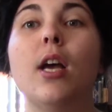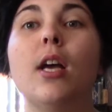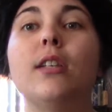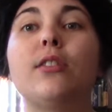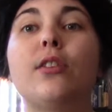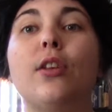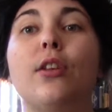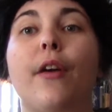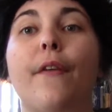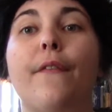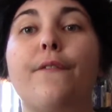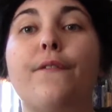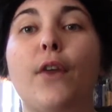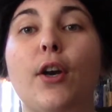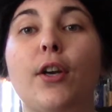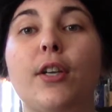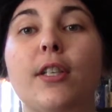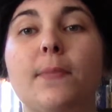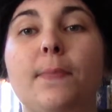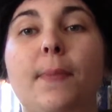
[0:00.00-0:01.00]
So the
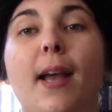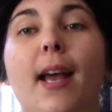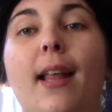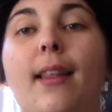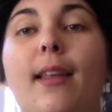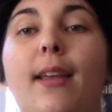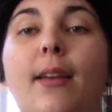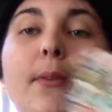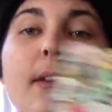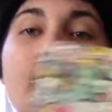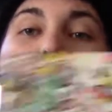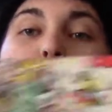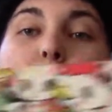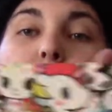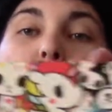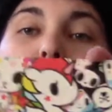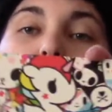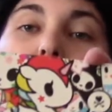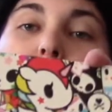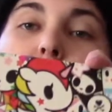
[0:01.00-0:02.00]
first palette we're going to
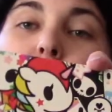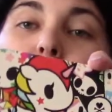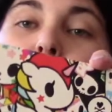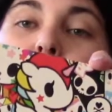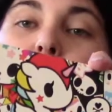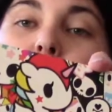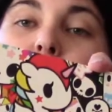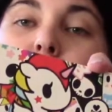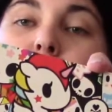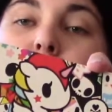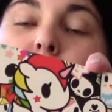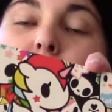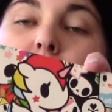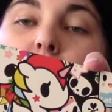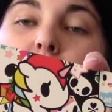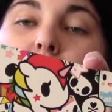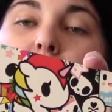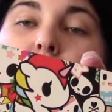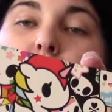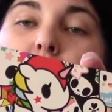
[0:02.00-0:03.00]
work off is
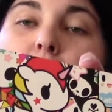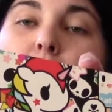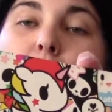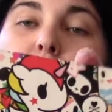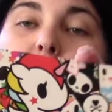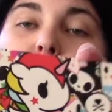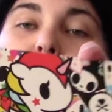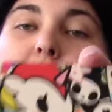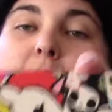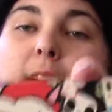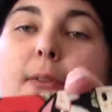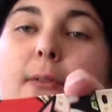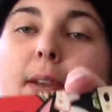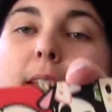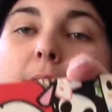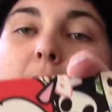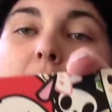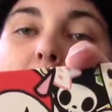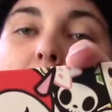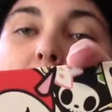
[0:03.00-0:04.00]
the
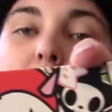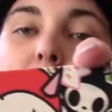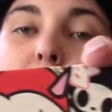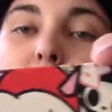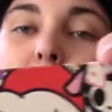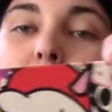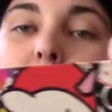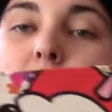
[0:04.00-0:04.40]
Tokidoki. So